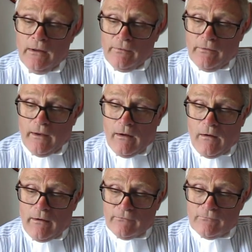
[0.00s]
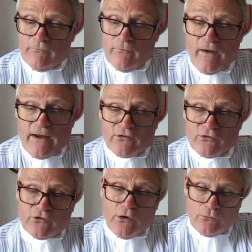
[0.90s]
There are, in fact, a
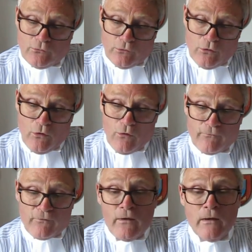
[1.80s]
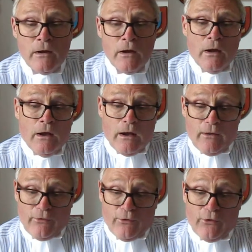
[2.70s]
total of uh,
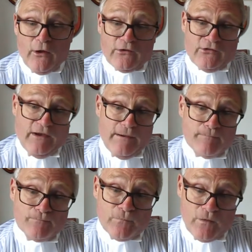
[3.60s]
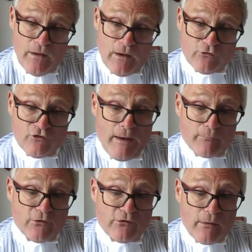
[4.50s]
30 uh,
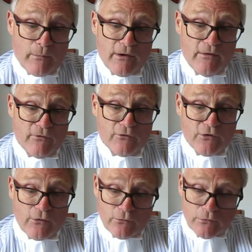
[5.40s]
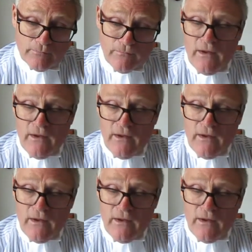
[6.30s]
chapters, I believe, in total.